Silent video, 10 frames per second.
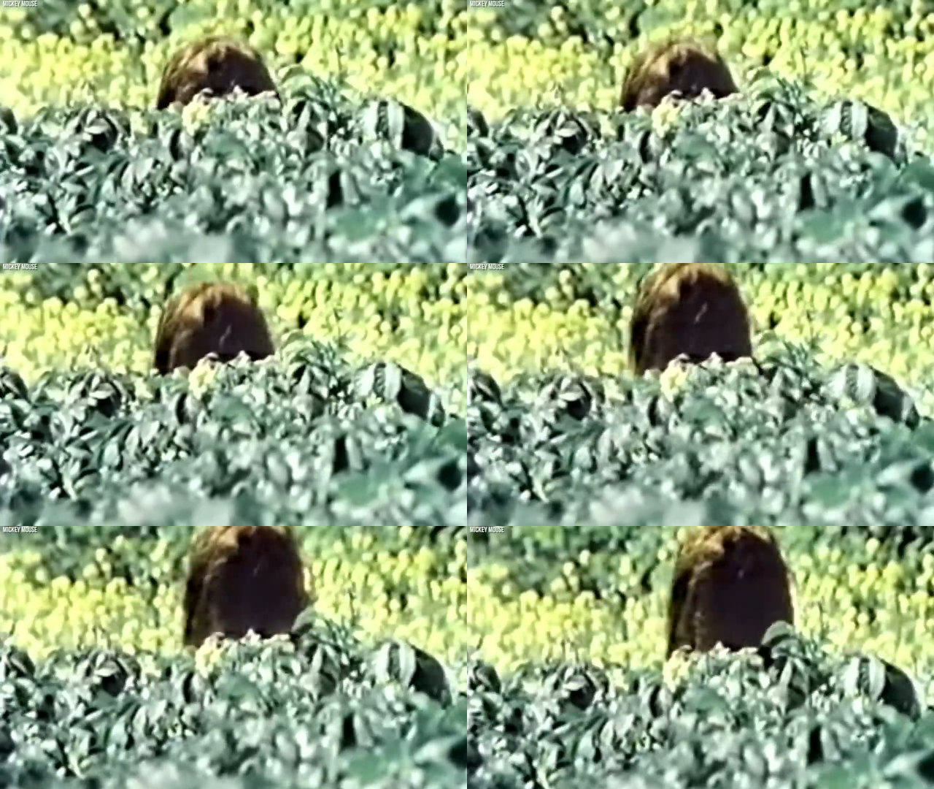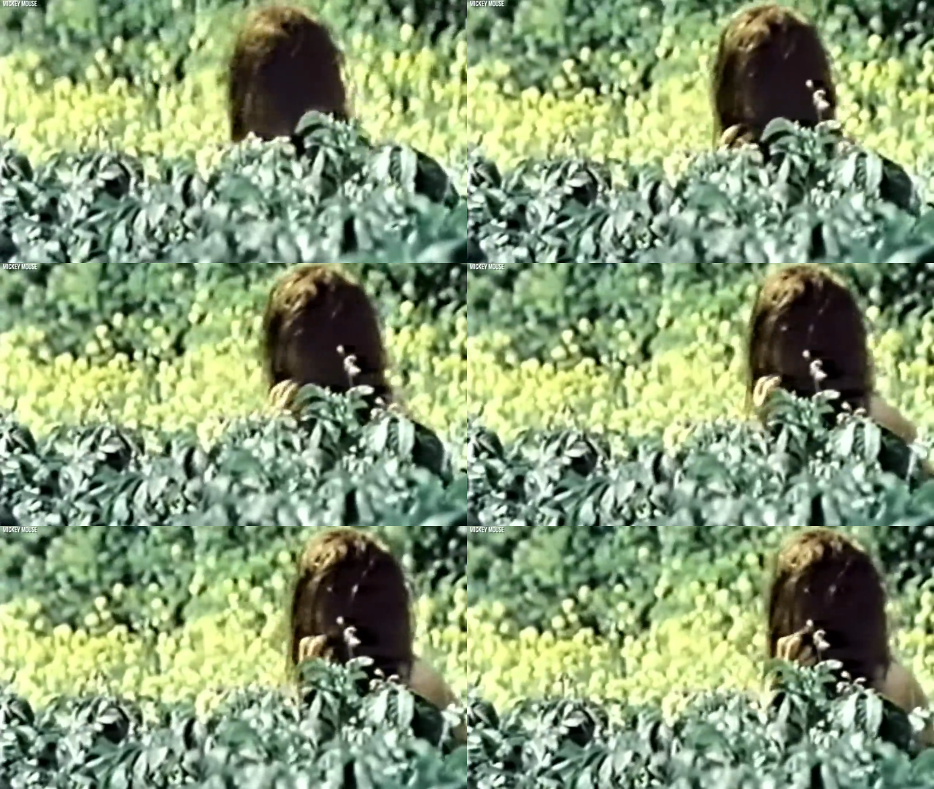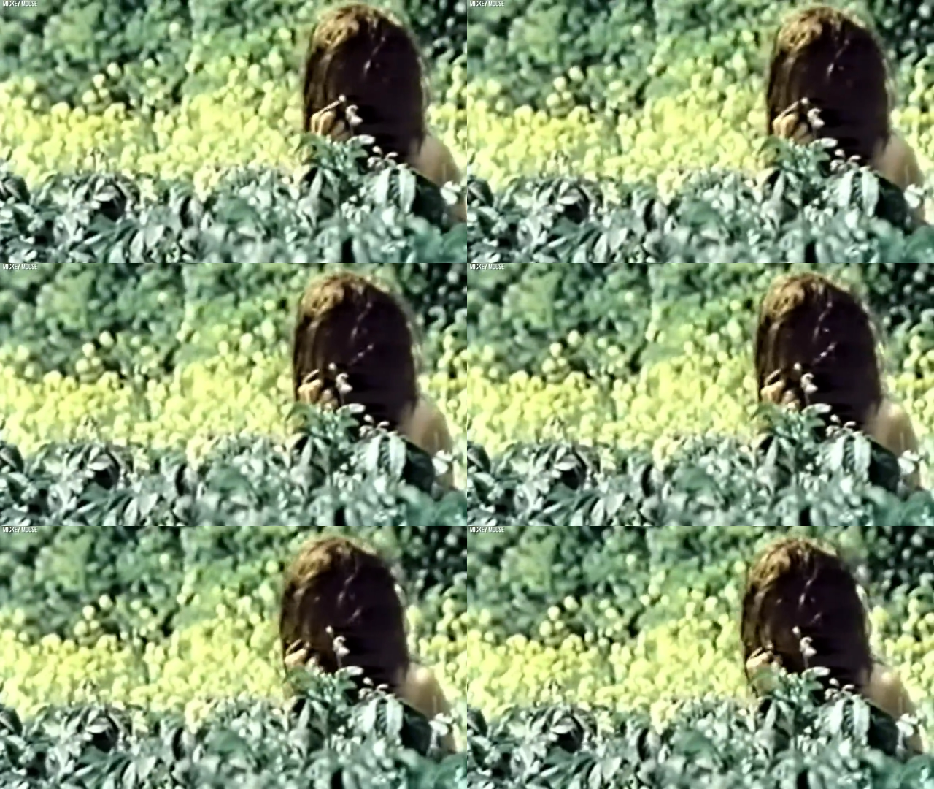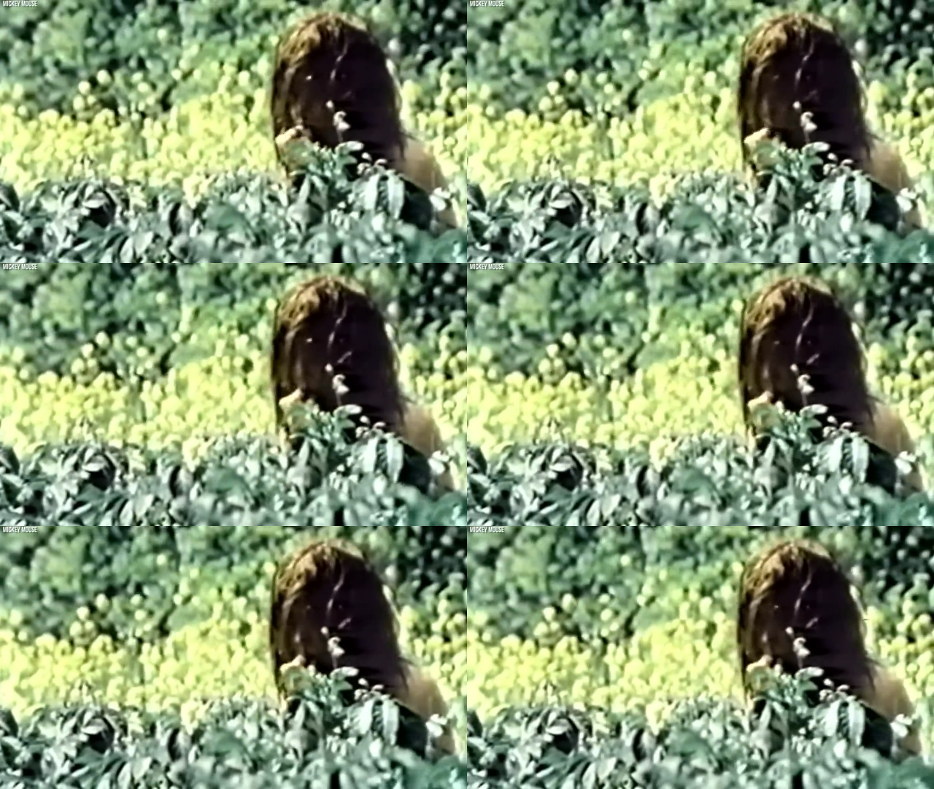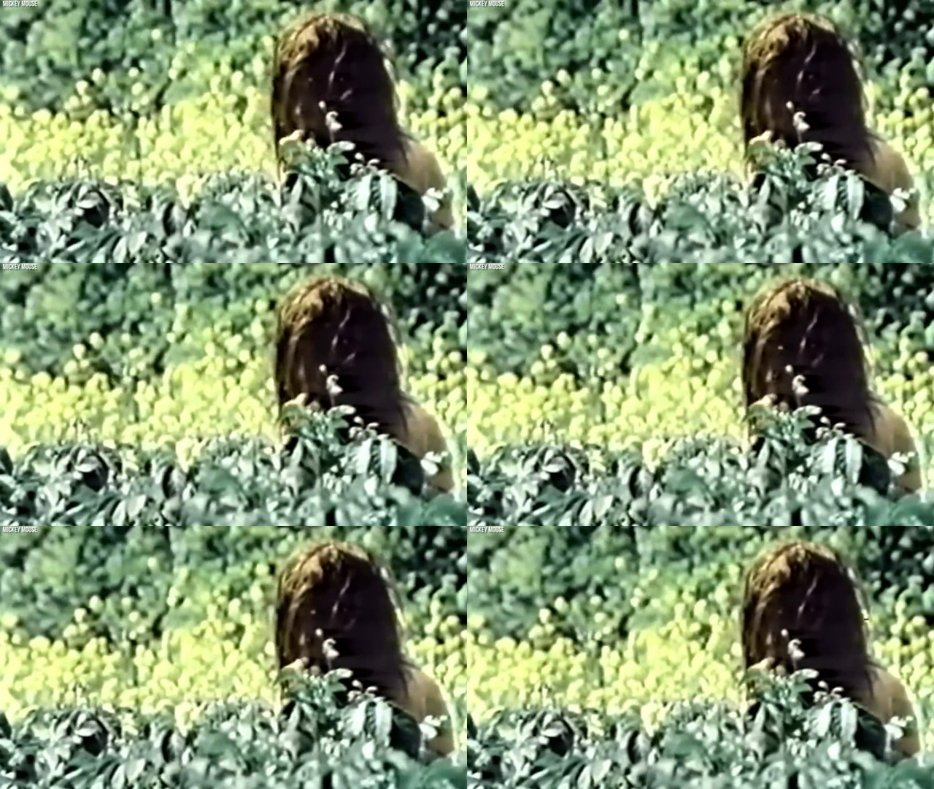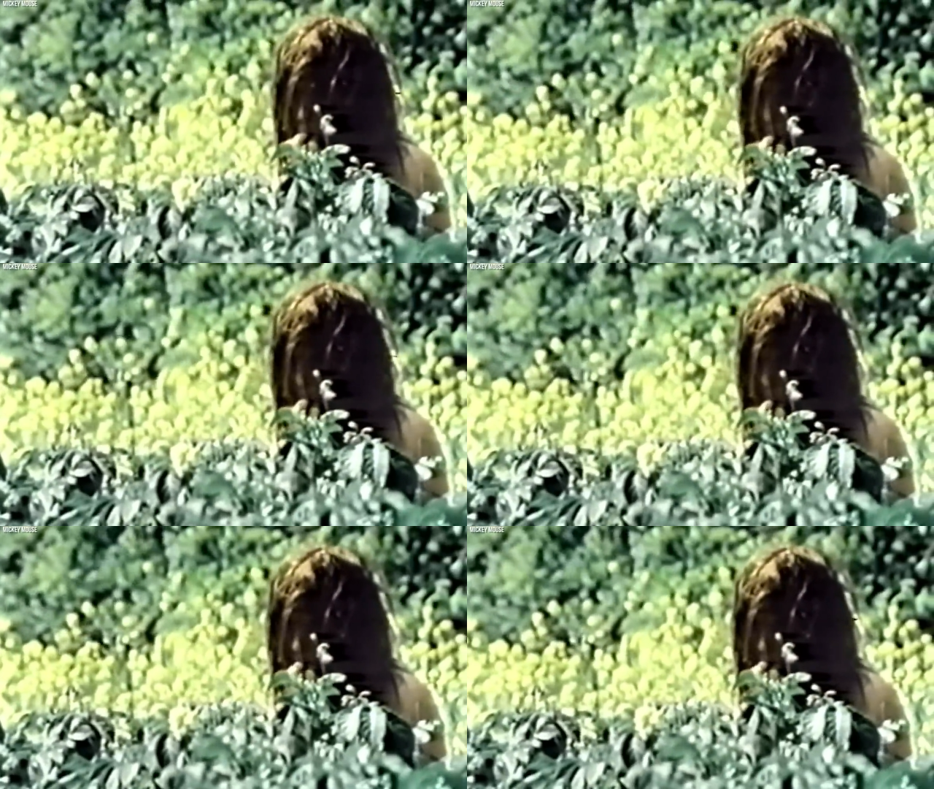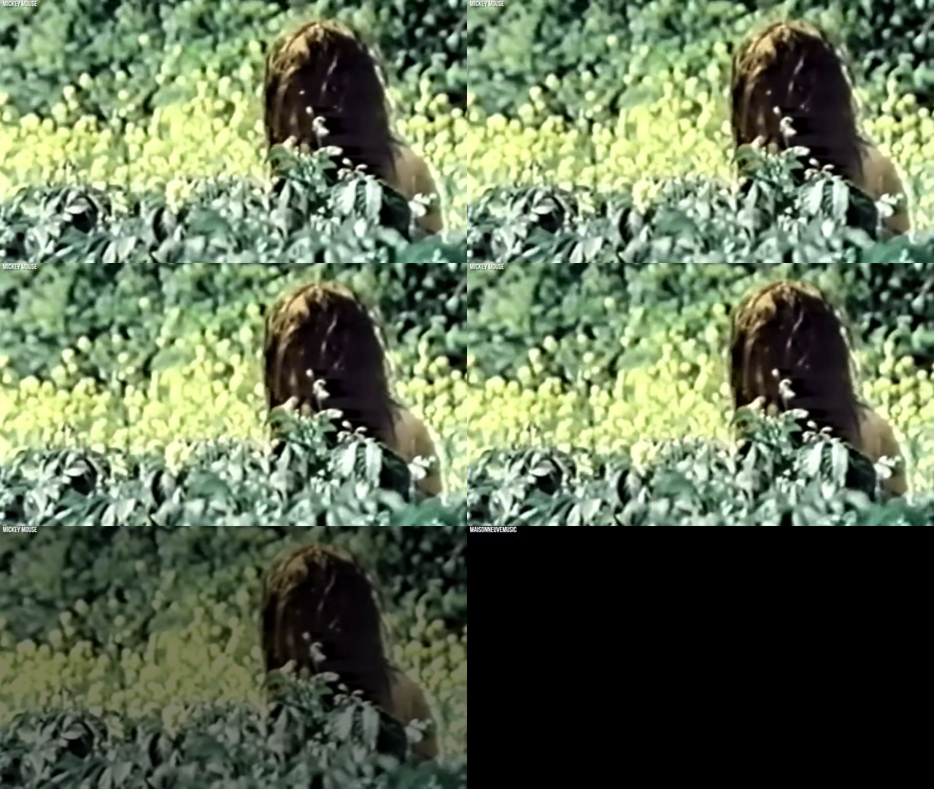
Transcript: (no speaker visible)